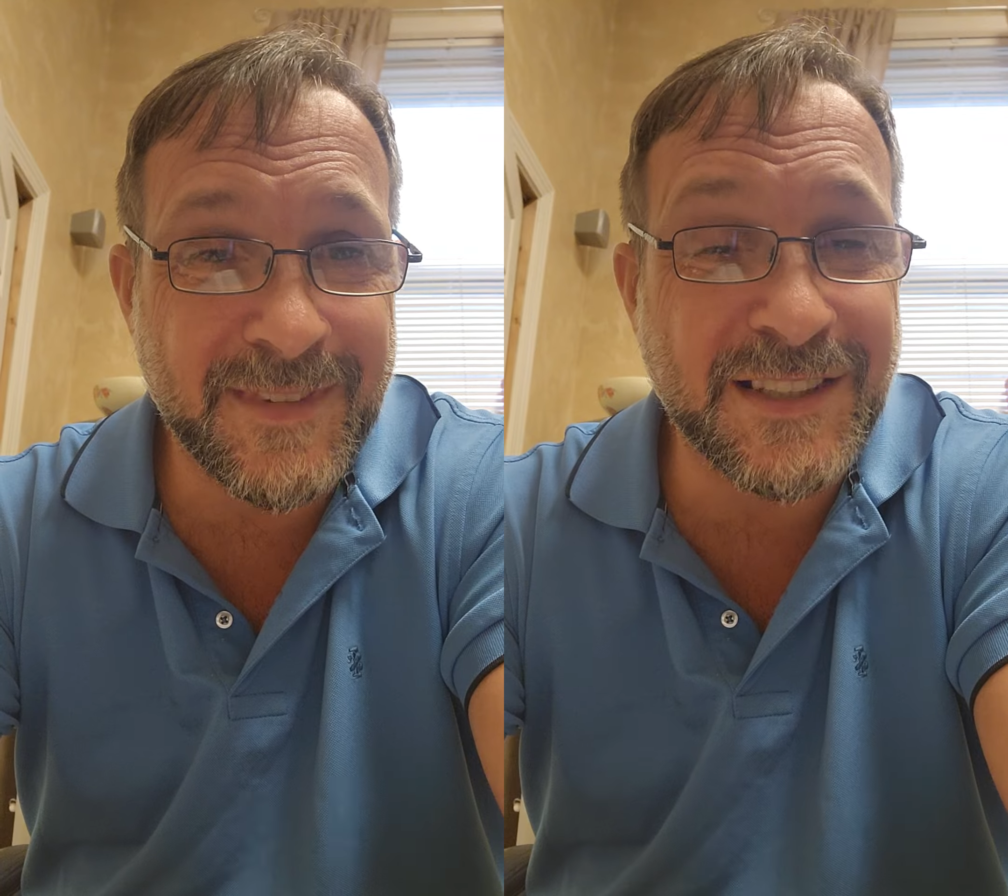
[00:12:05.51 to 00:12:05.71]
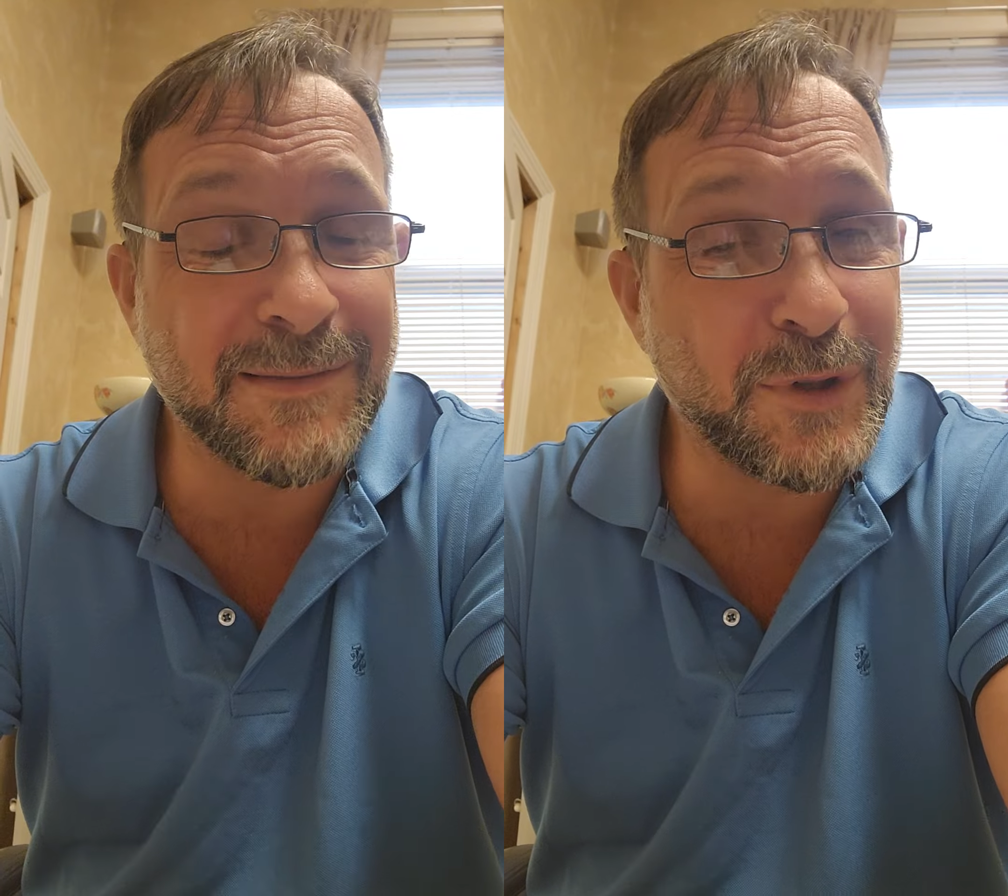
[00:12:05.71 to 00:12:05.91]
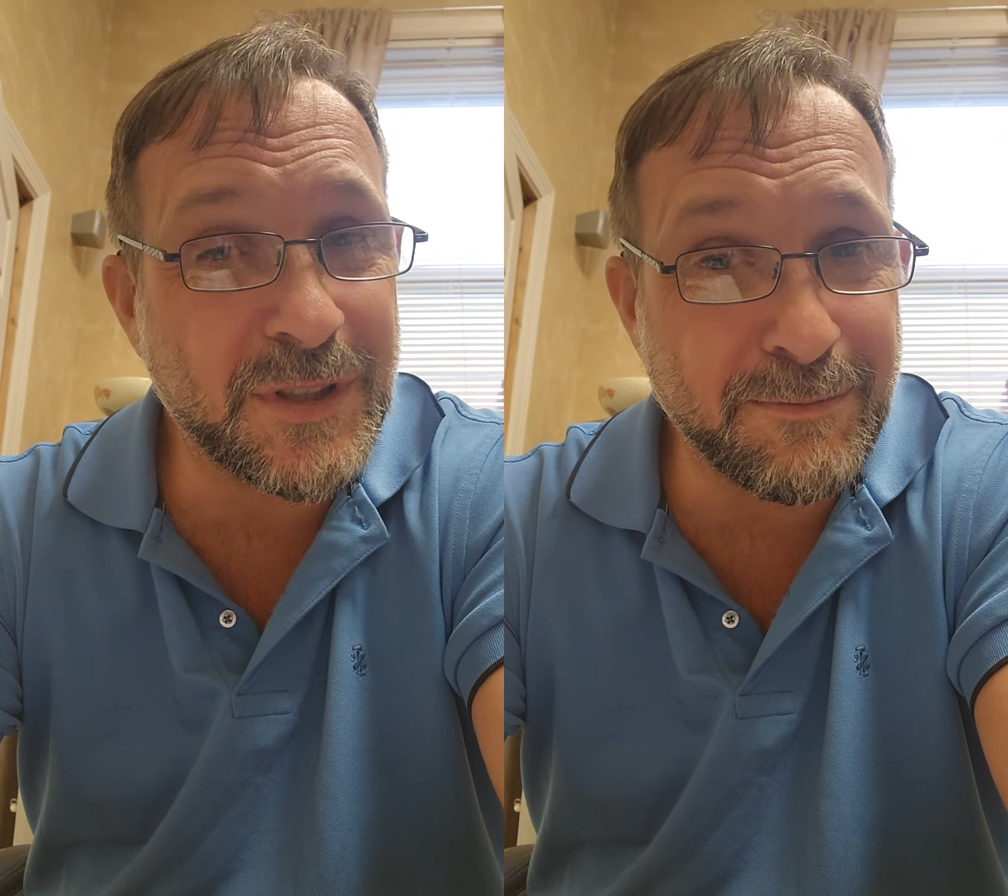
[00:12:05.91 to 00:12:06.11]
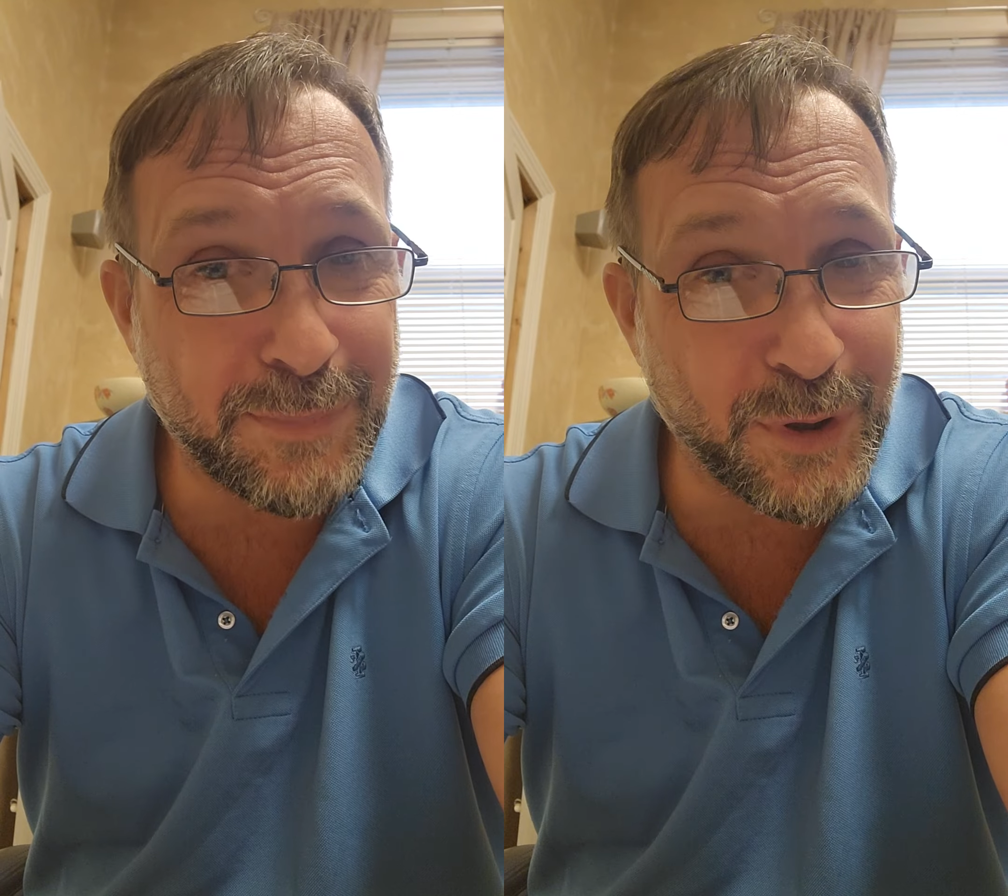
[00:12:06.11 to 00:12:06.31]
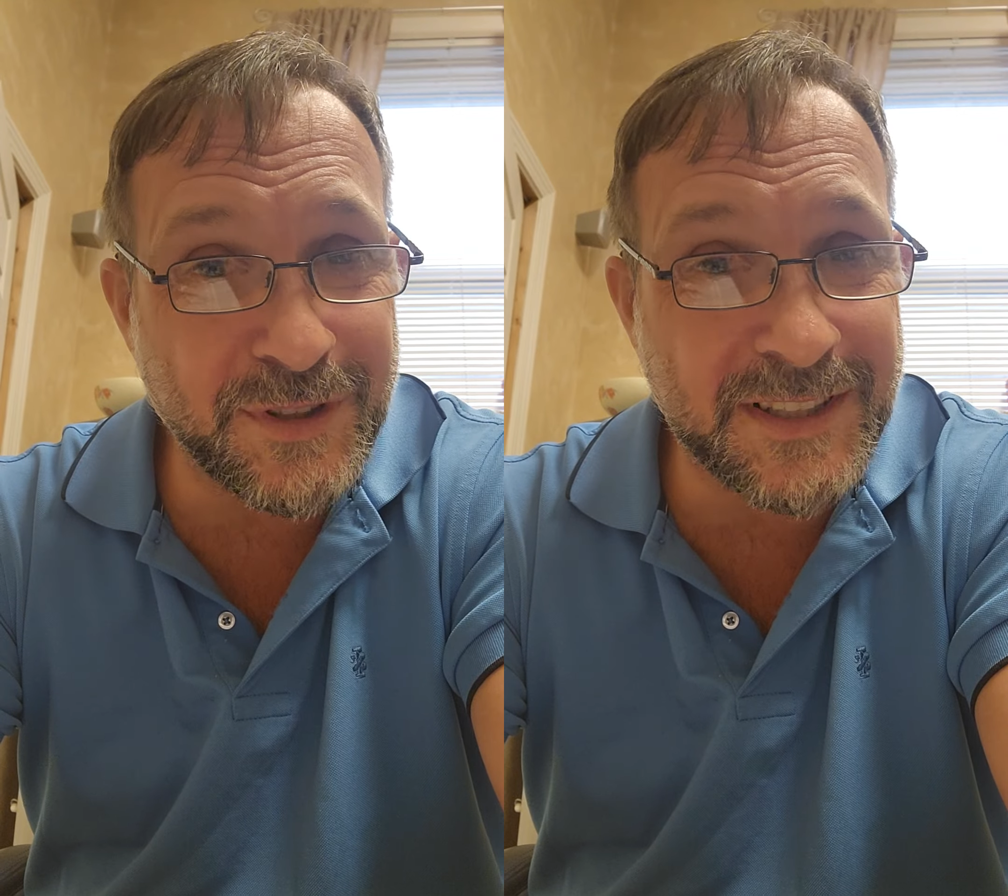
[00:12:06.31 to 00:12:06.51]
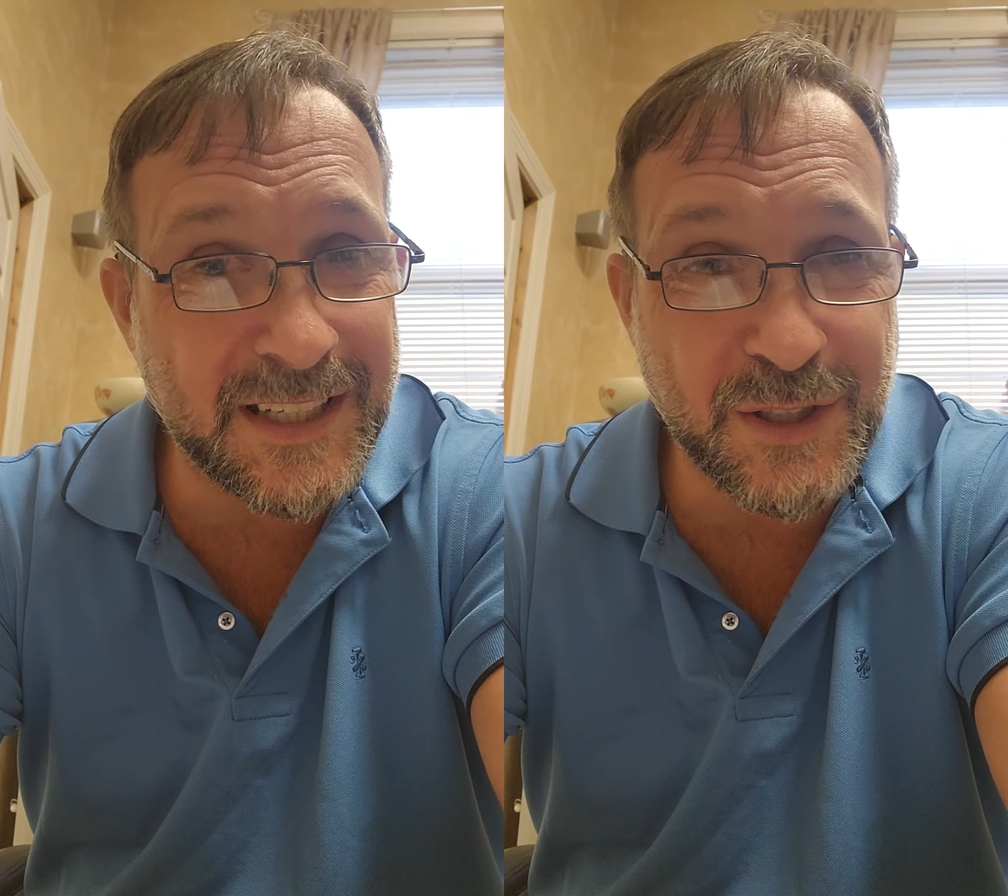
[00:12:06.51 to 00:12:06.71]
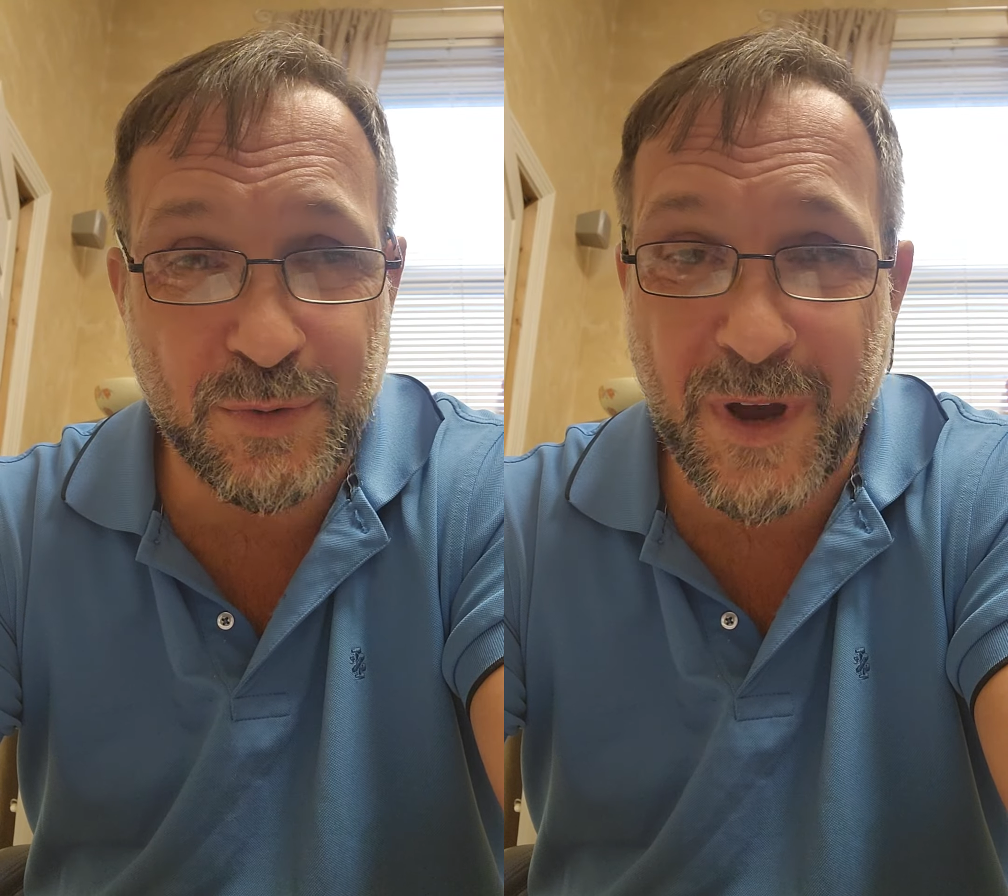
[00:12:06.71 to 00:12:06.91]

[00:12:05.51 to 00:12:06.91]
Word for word: it's the most important decision